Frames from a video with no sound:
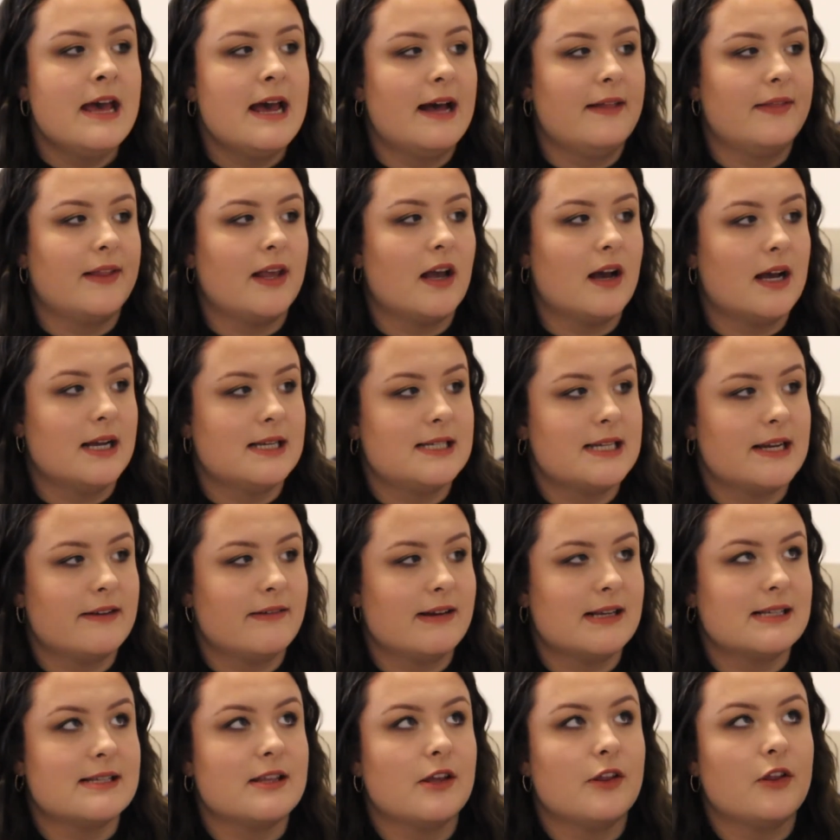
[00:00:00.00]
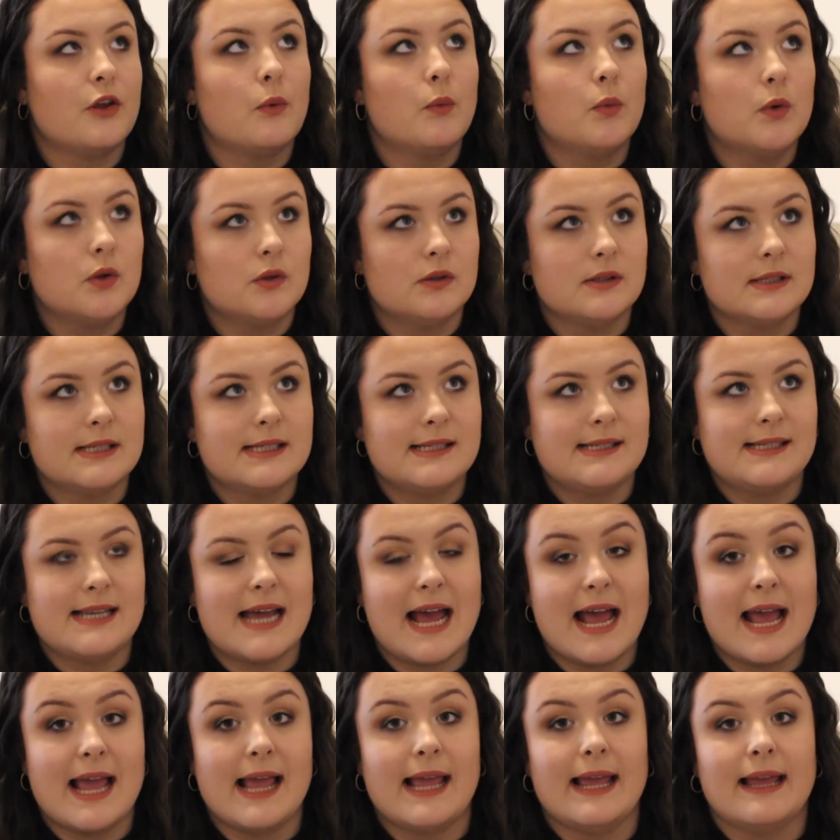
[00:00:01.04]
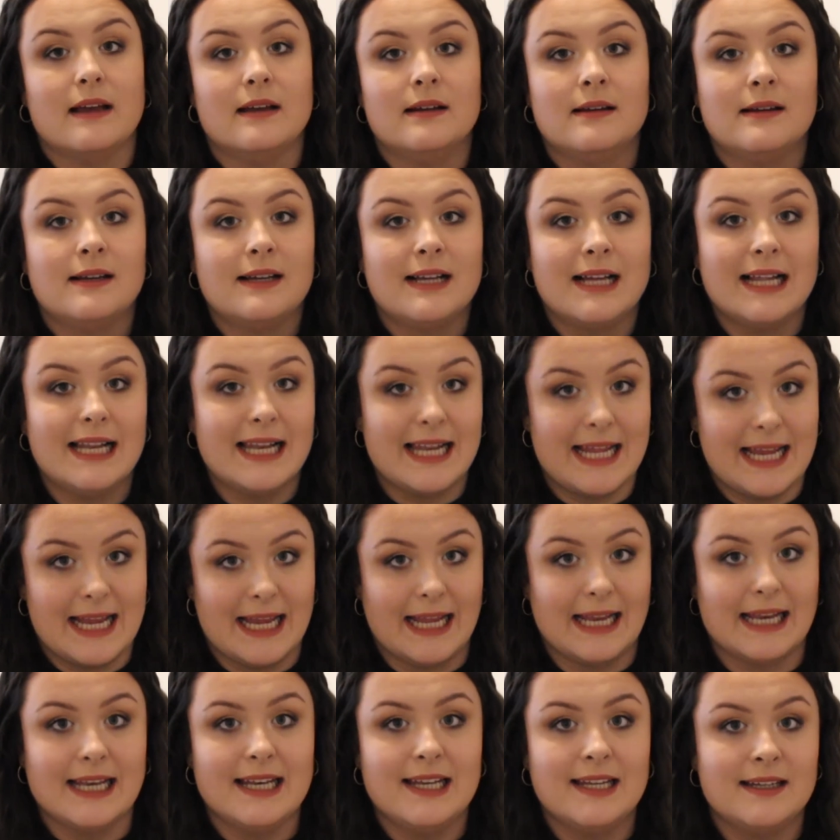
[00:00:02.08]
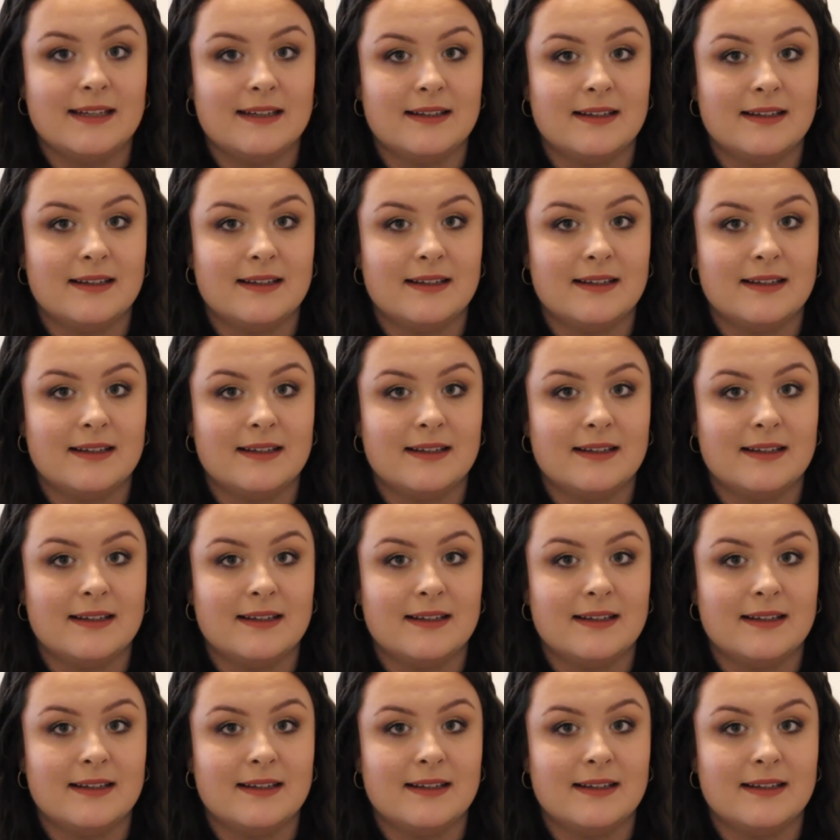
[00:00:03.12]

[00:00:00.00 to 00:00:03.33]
And the idea is that your walls stay clean,